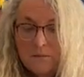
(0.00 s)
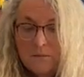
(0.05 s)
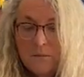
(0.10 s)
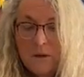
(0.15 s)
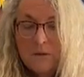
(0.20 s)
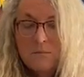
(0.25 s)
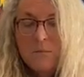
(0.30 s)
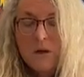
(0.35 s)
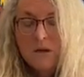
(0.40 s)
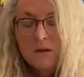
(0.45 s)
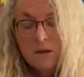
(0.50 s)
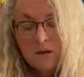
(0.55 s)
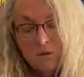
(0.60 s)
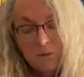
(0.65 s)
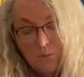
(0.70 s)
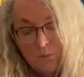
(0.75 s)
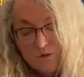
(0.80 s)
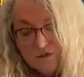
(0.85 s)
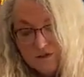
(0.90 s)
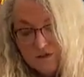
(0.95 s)
My mother
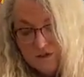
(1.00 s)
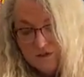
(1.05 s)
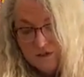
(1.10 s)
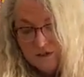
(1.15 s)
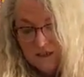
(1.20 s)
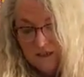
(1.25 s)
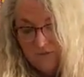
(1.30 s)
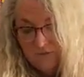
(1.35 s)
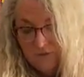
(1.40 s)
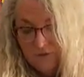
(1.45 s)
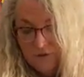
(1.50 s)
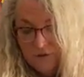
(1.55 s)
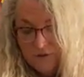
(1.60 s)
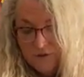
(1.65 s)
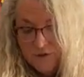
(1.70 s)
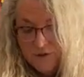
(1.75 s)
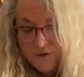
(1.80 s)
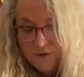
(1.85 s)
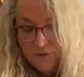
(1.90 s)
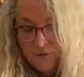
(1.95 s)
wasn't
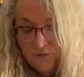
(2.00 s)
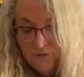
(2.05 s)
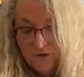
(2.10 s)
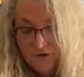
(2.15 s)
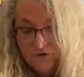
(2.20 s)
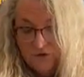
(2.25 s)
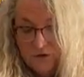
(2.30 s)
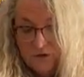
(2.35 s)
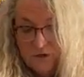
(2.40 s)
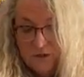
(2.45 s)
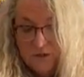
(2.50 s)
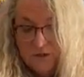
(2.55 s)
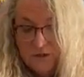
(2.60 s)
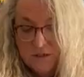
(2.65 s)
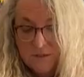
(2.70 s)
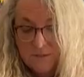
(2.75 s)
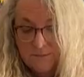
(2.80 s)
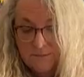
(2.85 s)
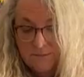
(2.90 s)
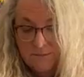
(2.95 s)
given to
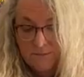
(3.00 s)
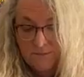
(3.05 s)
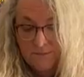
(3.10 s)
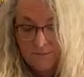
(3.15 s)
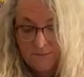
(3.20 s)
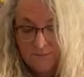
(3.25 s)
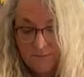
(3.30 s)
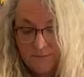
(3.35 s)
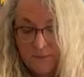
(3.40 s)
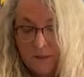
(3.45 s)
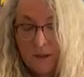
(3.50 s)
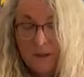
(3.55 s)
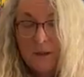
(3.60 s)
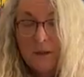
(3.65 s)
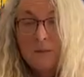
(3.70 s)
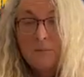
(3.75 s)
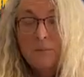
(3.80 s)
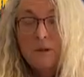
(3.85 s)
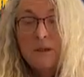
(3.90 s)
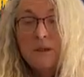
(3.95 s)
visions,
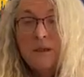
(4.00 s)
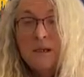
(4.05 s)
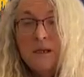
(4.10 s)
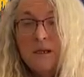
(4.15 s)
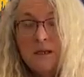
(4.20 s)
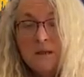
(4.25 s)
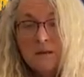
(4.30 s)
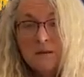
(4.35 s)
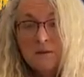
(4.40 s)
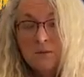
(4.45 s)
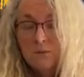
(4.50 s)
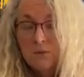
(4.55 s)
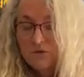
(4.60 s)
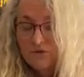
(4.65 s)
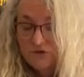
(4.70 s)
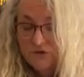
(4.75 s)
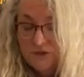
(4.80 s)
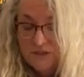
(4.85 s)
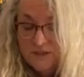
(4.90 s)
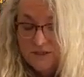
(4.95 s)
but neither
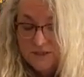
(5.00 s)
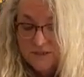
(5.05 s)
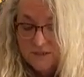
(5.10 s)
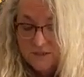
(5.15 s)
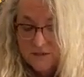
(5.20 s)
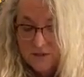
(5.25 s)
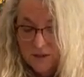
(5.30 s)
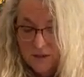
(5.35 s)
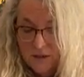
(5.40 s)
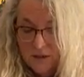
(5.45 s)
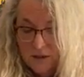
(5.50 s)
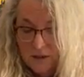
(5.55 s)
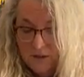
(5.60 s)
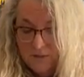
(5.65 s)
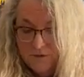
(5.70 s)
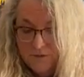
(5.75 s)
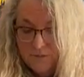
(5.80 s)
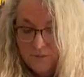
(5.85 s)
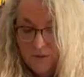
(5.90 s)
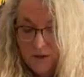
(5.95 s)
was she
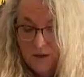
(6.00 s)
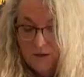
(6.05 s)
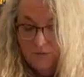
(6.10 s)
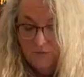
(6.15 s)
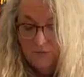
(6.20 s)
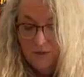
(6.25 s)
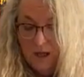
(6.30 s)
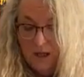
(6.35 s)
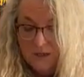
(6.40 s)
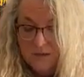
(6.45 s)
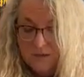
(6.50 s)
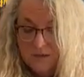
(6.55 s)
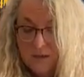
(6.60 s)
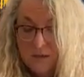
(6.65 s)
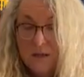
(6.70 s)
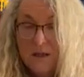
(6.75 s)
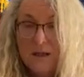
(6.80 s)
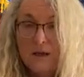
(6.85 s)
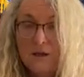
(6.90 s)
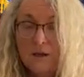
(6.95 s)
disturbed by the fact
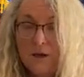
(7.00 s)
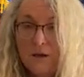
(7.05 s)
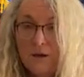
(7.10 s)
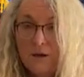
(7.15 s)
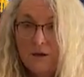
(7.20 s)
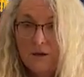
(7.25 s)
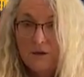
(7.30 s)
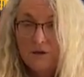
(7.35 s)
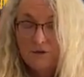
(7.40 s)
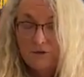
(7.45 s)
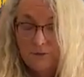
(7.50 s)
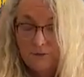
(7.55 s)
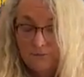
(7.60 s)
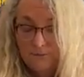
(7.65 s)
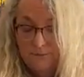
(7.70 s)
that they occurred.